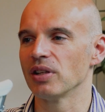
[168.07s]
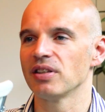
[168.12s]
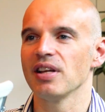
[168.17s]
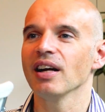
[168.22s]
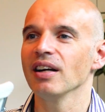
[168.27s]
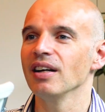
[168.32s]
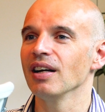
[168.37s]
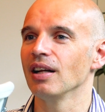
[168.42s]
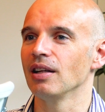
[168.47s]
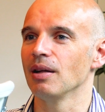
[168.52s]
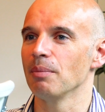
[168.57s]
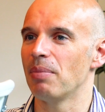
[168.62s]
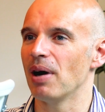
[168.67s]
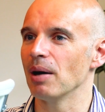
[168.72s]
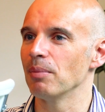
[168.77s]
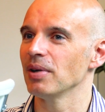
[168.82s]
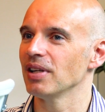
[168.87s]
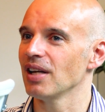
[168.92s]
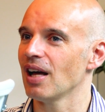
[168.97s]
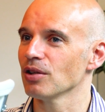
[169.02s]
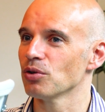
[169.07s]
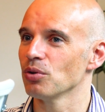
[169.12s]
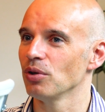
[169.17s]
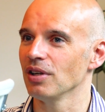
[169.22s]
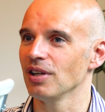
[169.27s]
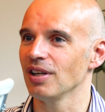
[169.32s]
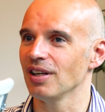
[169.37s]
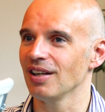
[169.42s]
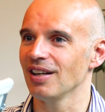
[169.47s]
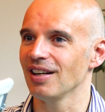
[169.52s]
technical department
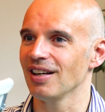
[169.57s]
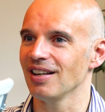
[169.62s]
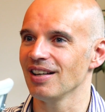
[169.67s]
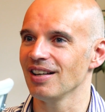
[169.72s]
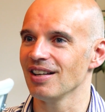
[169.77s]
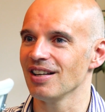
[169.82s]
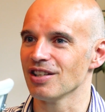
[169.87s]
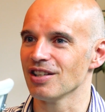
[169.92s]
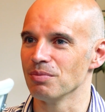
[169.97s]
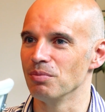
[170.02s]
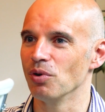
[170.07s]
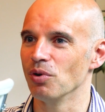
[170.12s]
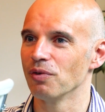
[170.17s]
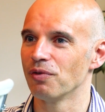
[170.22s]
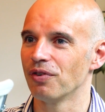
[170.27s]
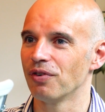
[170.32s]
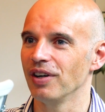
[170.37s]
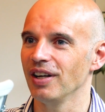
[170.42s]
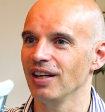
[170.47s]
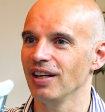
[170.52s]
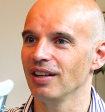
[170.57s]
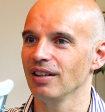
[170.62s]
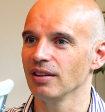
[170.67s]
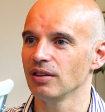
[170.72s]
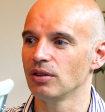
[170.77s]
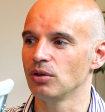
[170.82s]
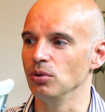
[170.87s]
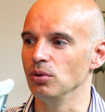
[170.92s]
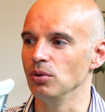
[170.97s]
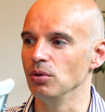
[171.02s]
actually is more
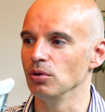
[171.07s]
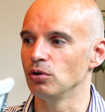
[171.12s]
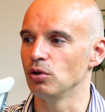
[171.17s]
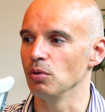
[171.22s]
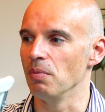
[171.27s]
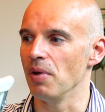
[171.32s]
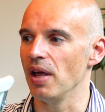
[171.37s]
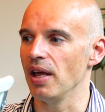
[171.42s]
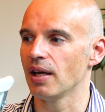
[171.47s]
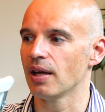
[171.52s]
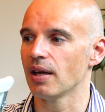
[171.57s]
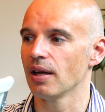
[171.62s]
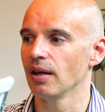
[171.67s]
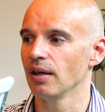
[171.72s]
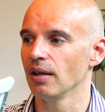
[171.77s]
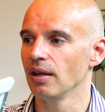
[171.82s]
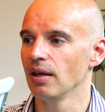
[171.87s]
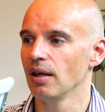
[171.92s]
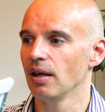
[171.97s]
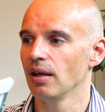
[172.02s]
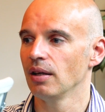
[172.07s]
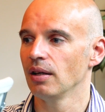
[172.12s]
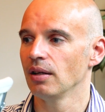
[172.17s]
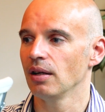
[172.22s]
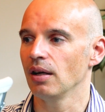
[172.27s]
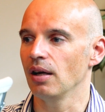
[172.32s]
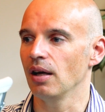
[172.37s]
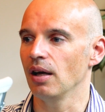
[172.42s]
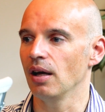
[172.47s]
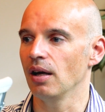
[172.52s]
free to make
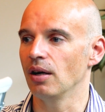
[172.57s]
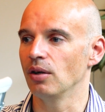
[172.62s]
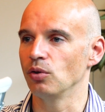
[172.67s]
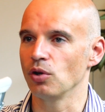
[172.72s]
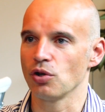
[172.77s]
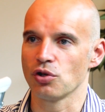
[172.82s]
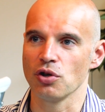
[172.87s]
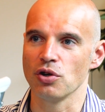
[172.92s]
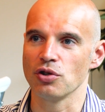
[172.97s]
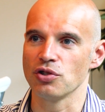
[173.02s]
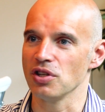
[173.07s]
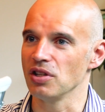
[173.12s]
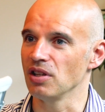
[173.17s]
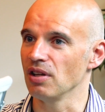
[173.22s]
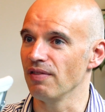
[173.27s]
research and